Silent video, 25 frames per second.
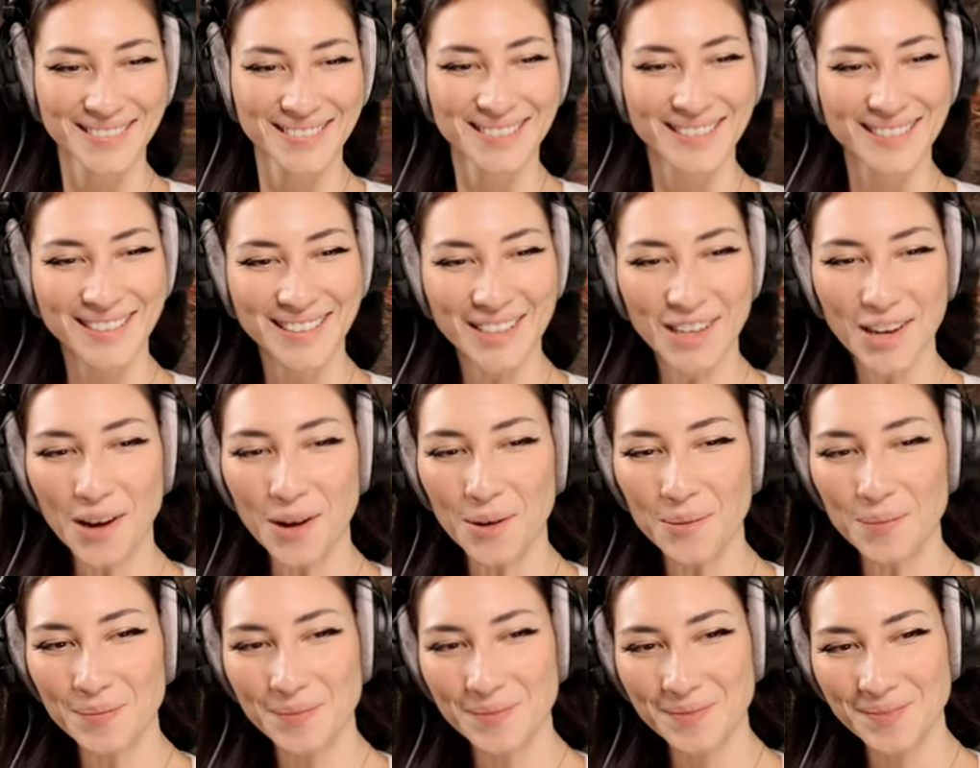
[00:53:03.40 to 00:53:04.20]
Yeah.
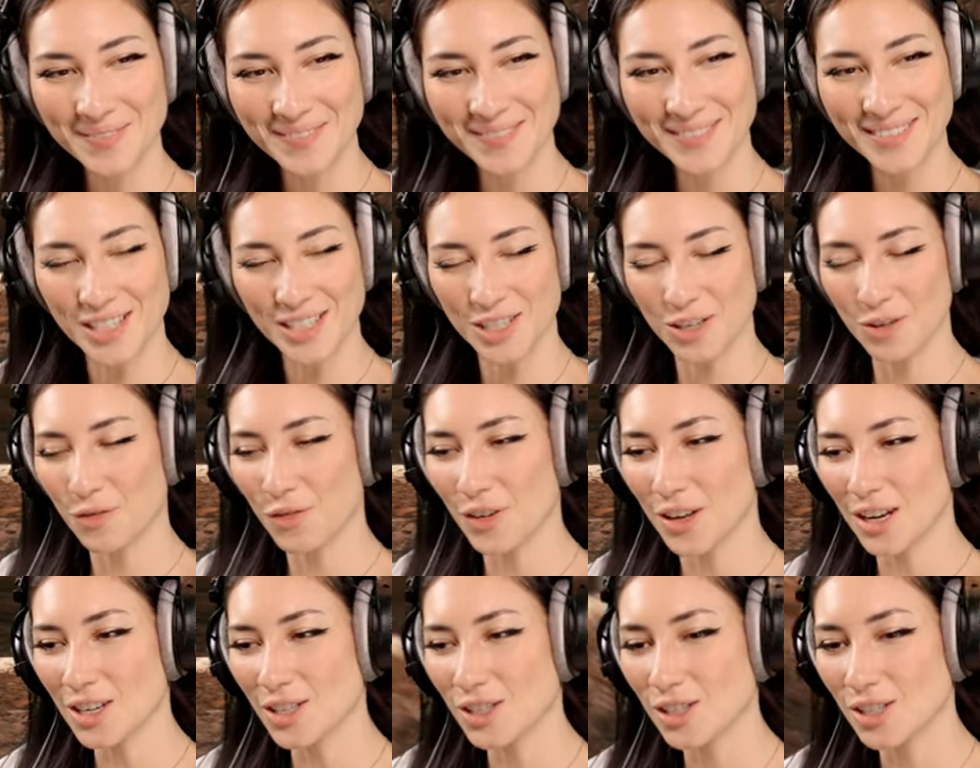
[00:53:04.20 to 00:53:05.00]
Did you
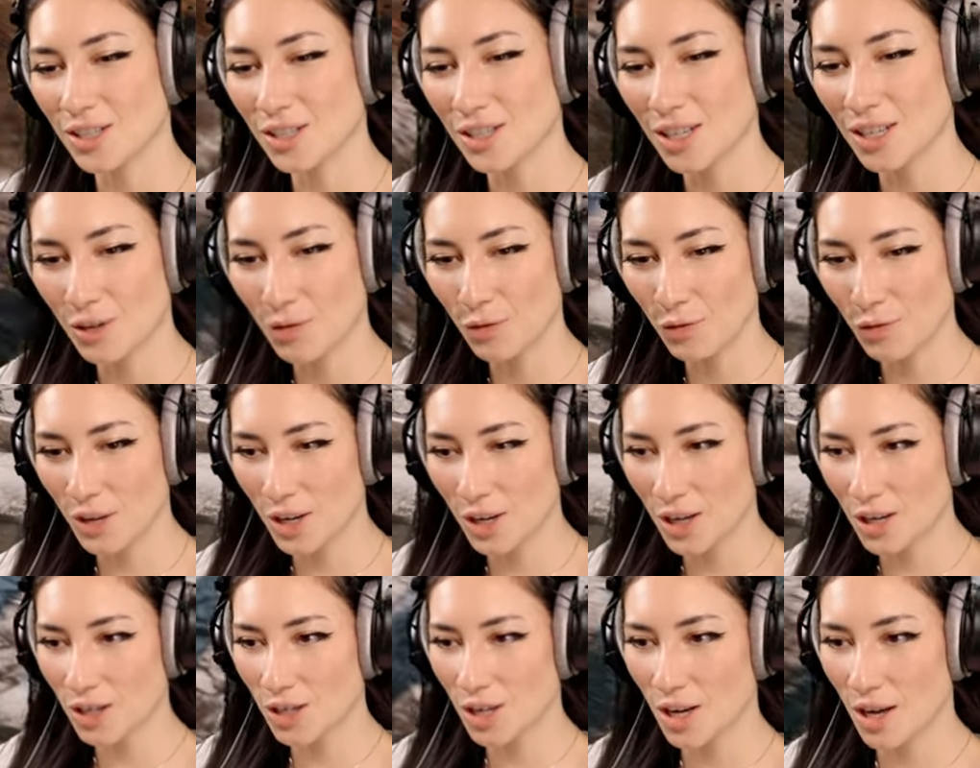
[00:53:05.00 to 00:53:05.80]
finish? Did you
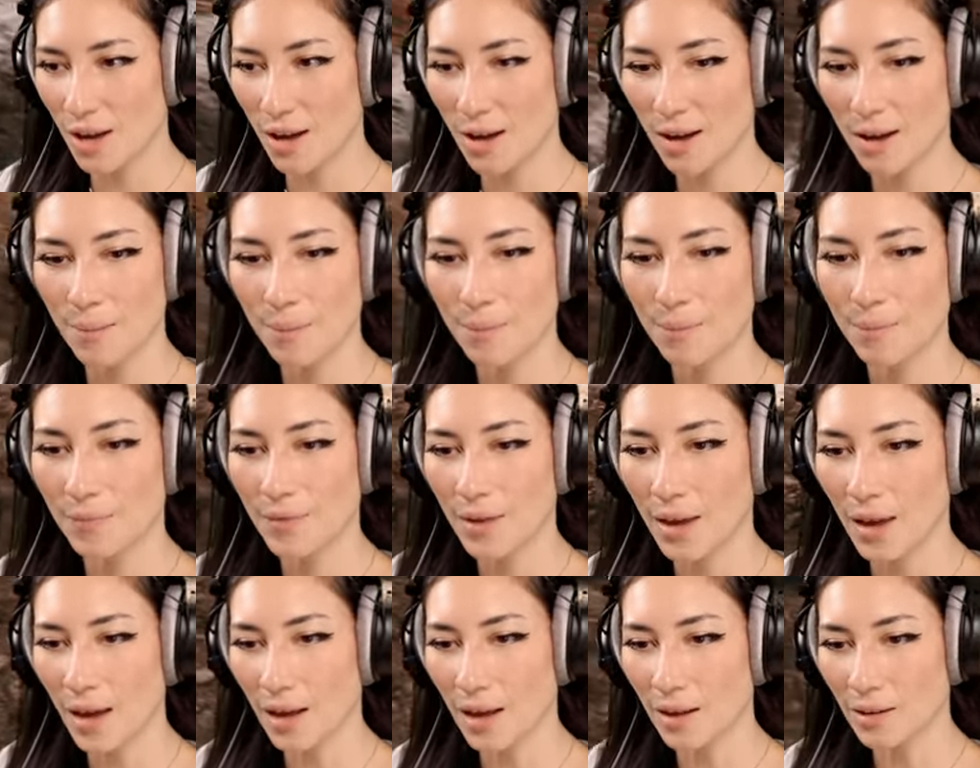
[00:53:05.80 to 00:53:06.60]
finish um,
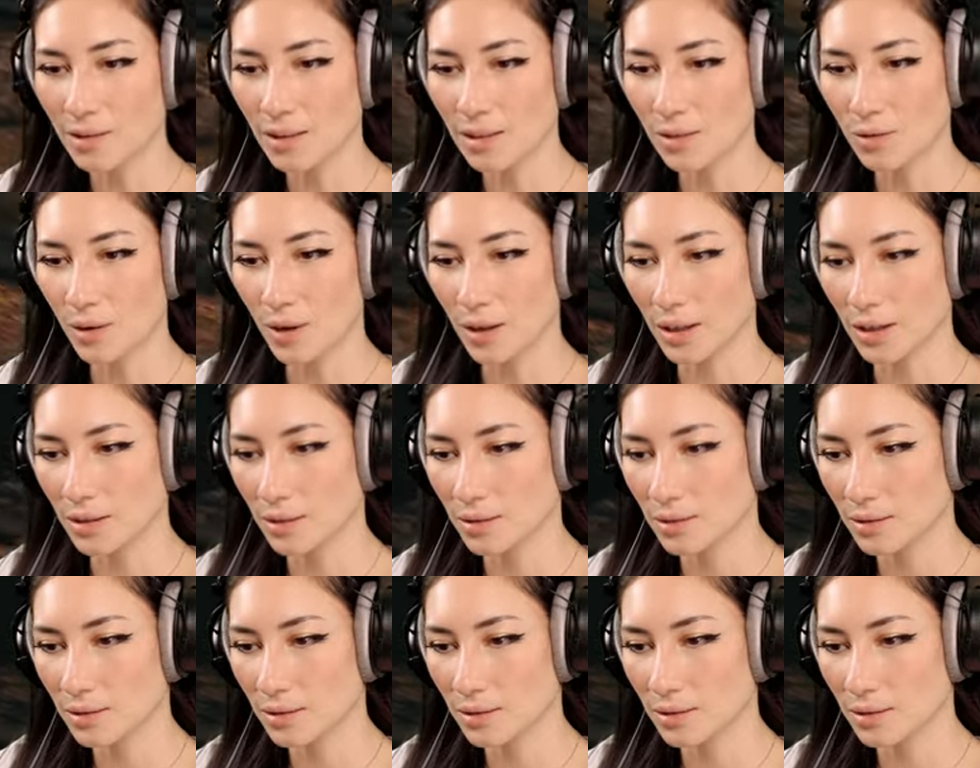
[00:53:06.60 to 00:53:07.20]
Elden Ring?